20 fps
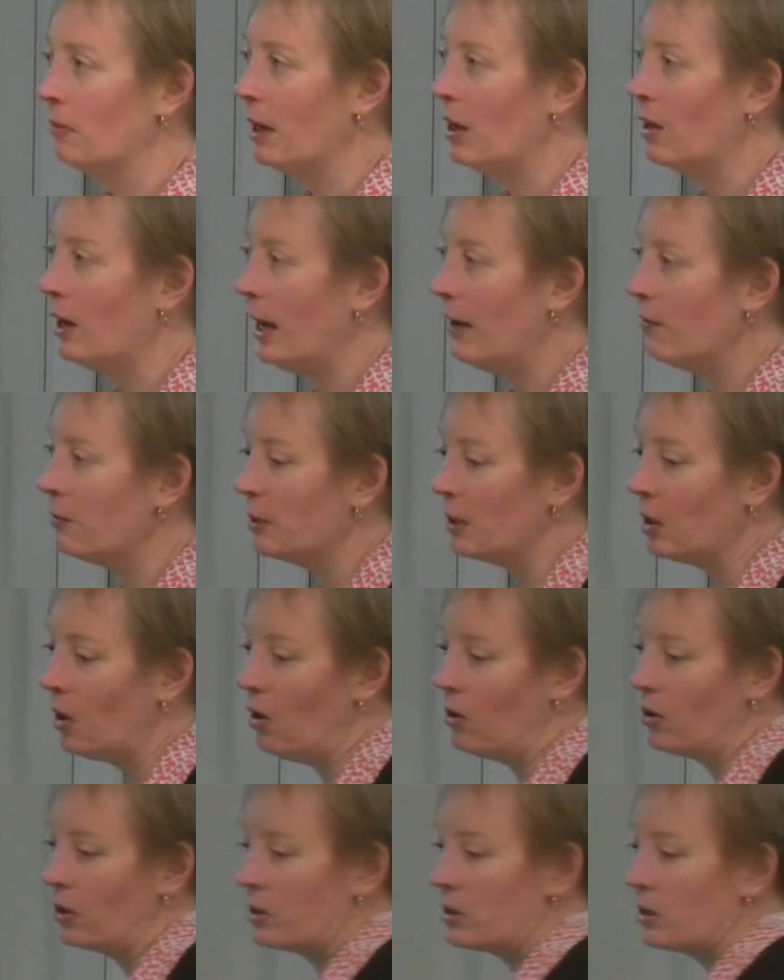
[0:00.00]
And I have to be
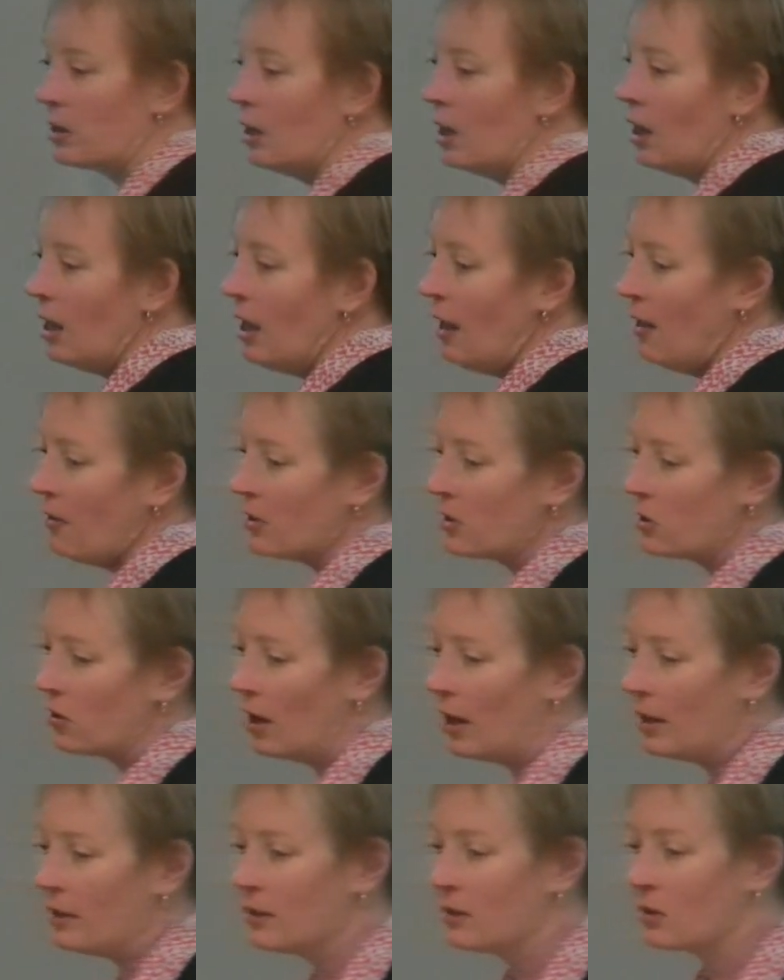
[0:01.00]
honest, the
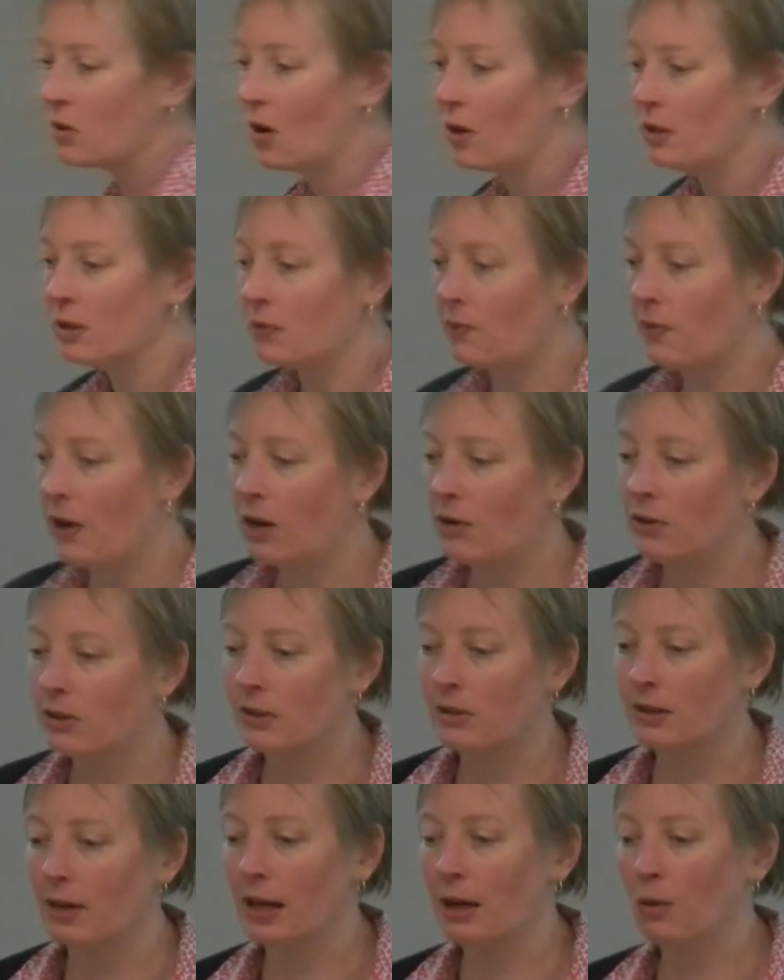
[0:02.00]
science has got as far
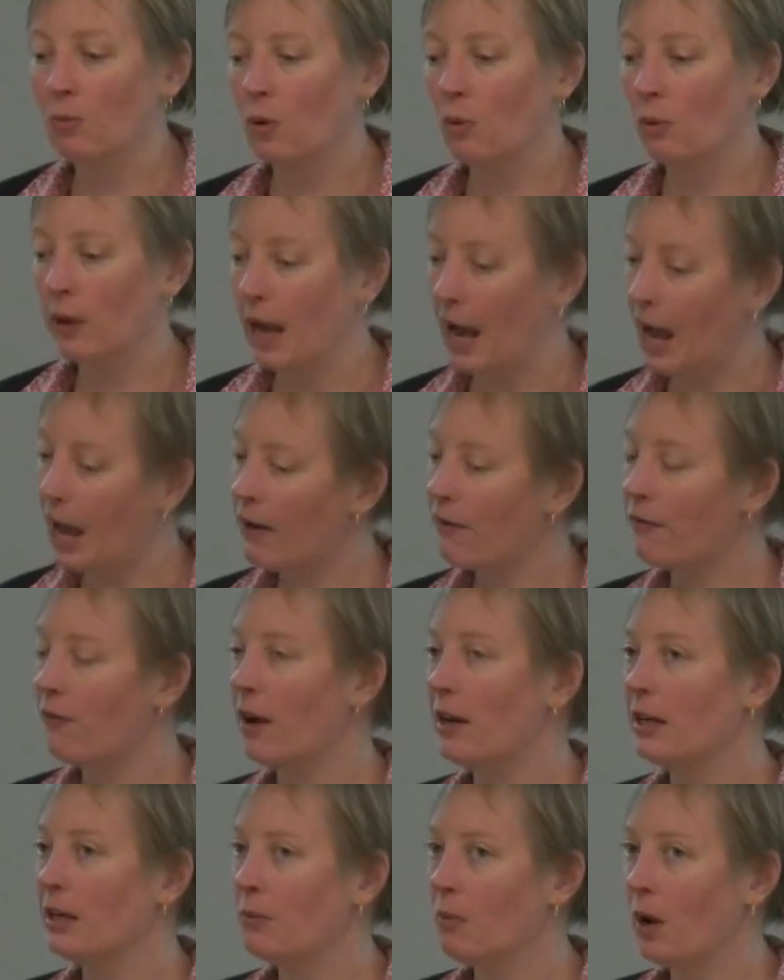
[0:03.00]
as saying, well, we are
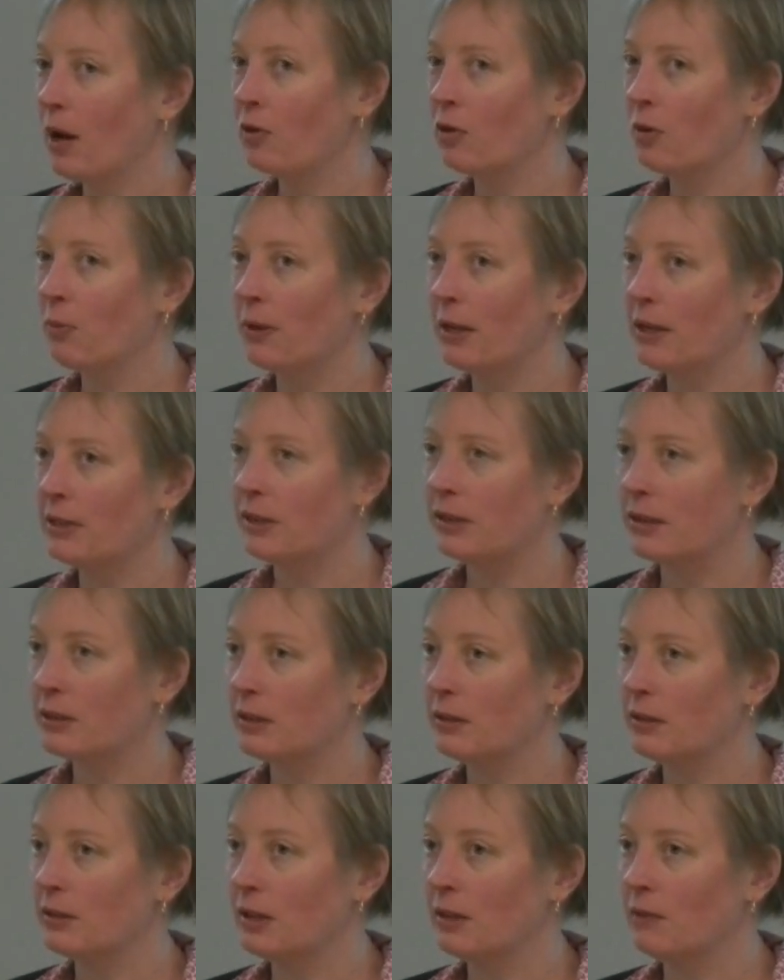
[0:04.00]
finding
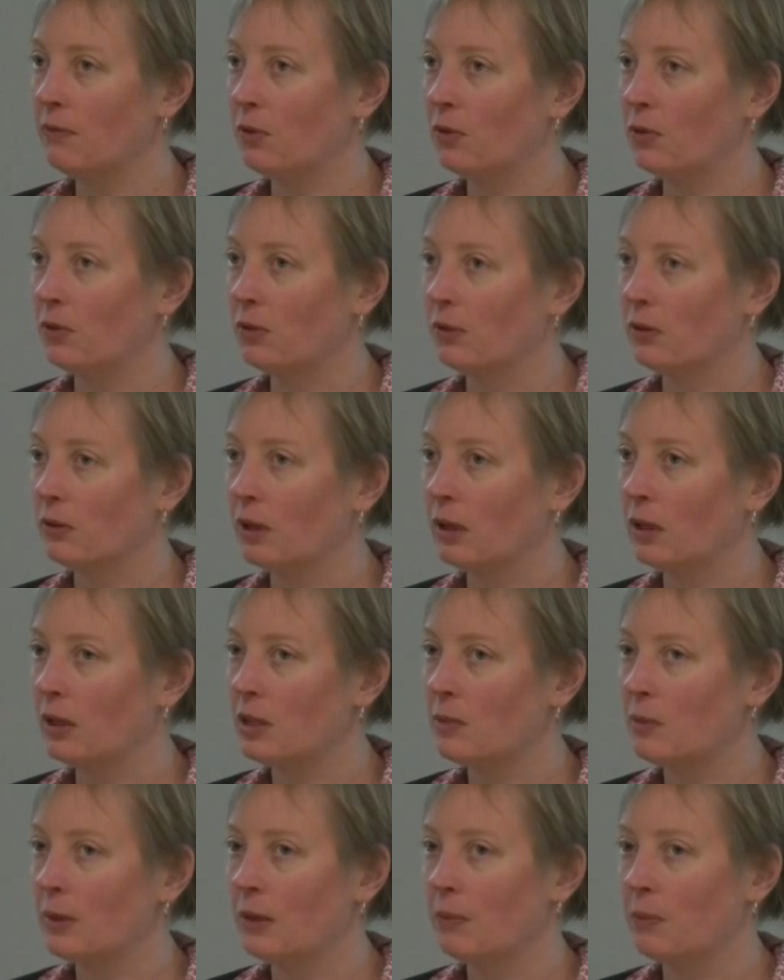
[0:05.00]
microplastics in seafood. And
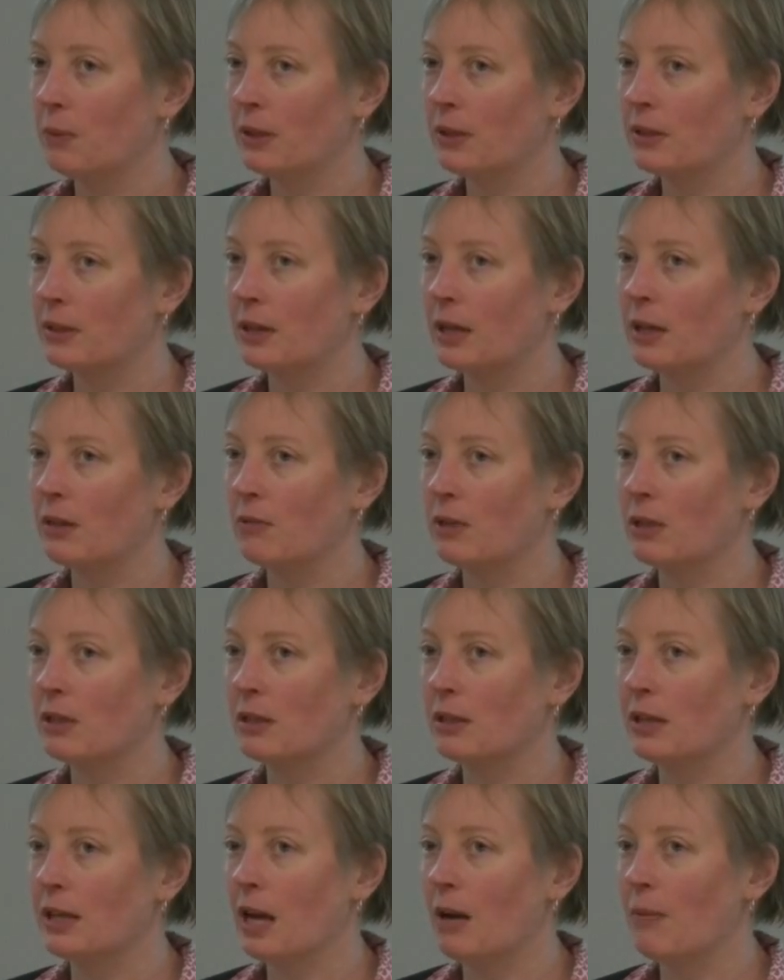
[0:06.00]
there's been a big study
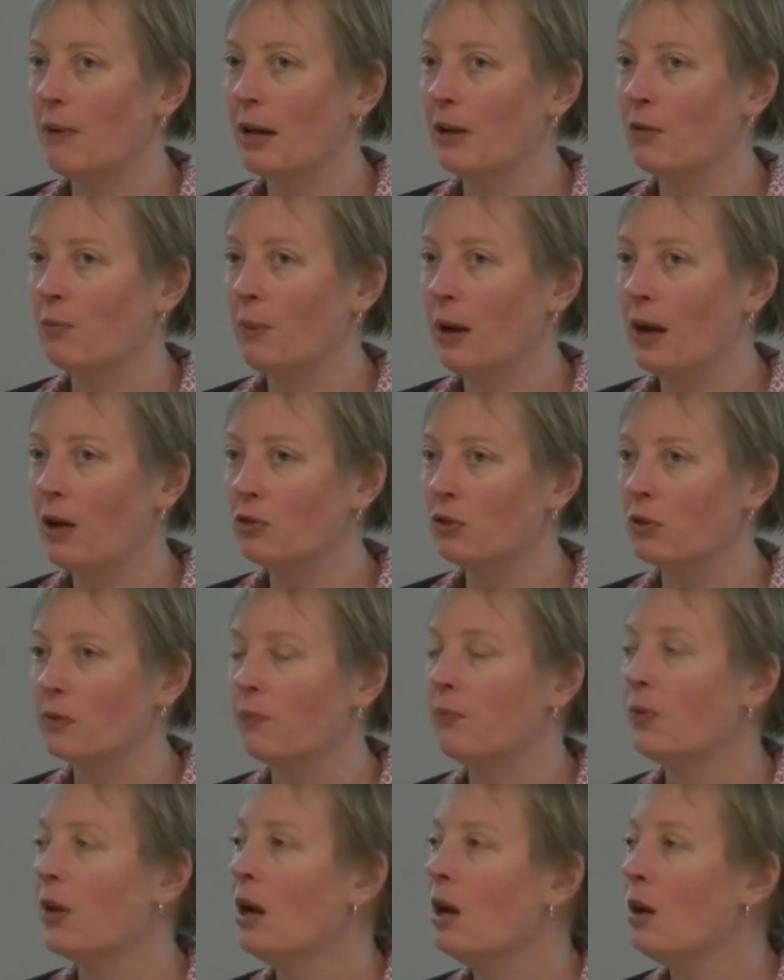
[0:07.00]
recently come out of
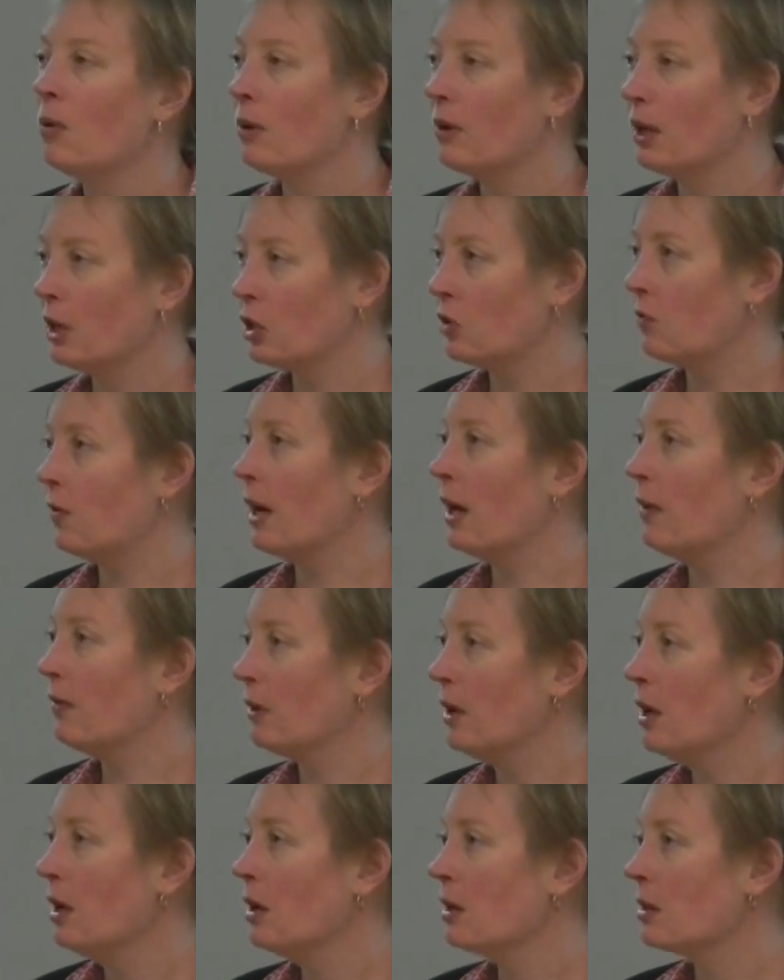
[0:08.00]
Belgium where they
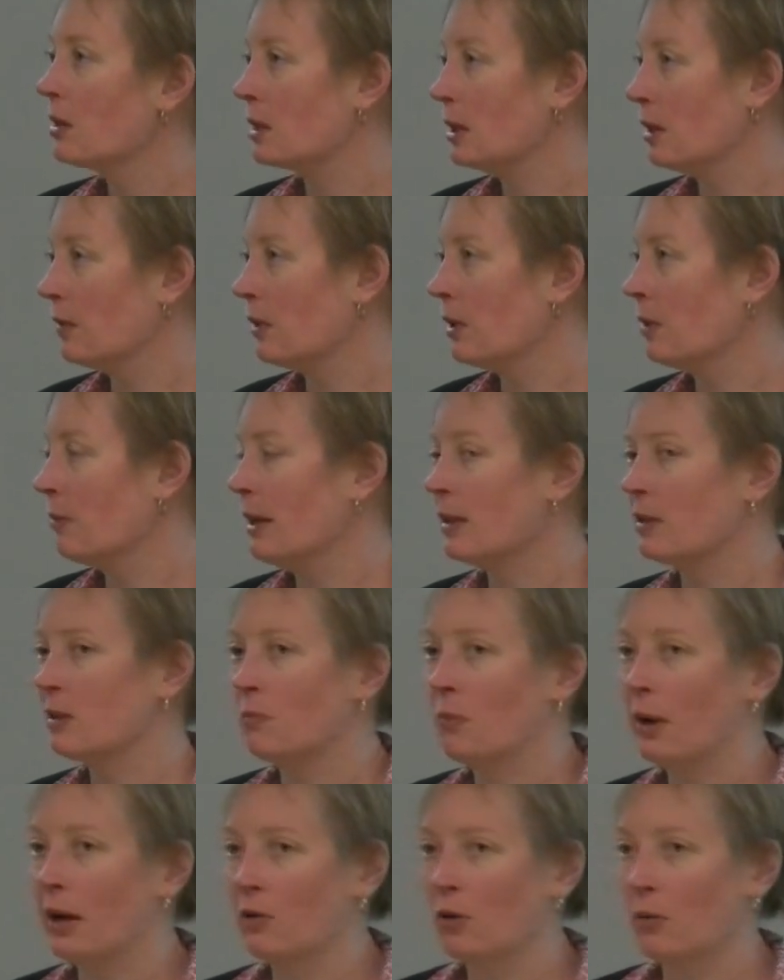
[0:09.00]
found significant amounts
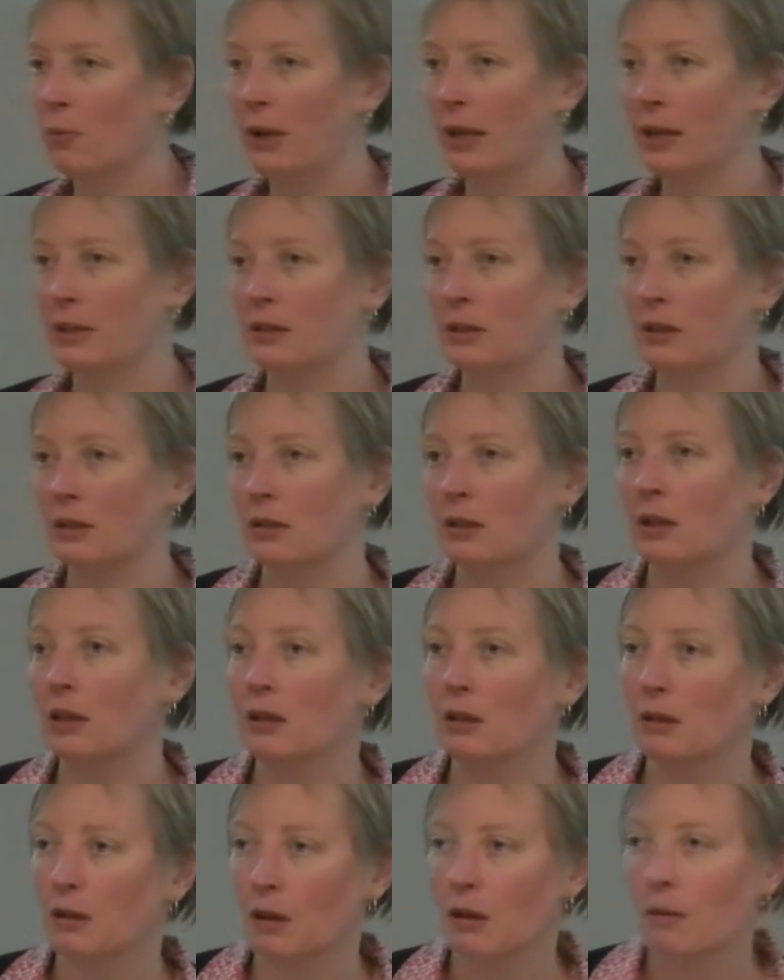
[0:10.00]
of microplastics
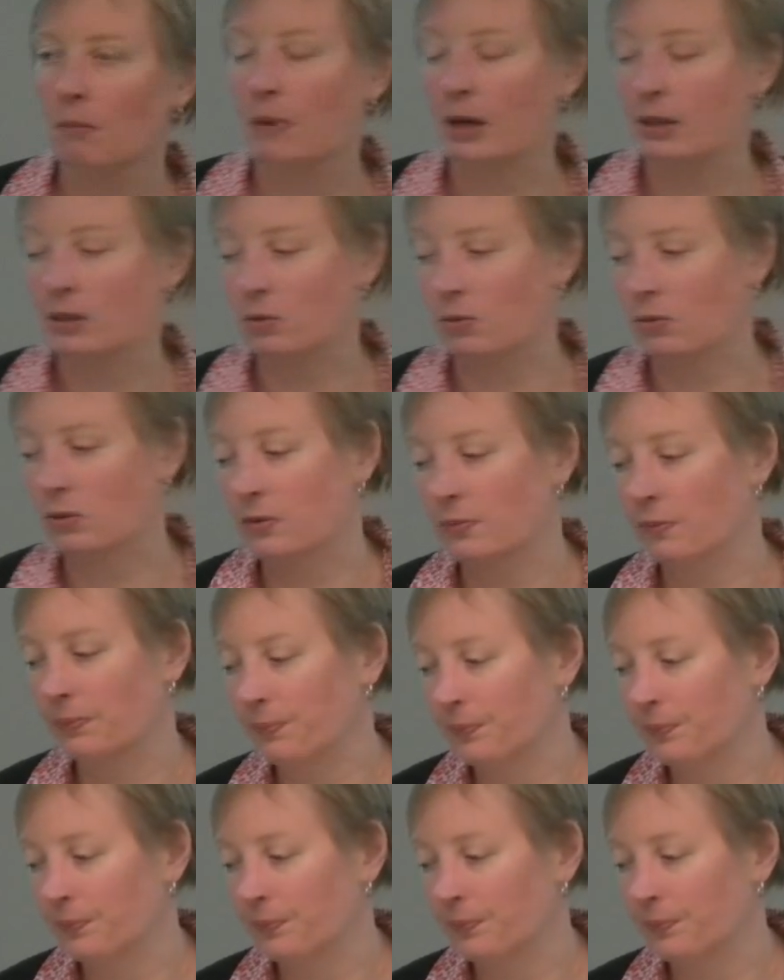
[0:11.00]
in mussels.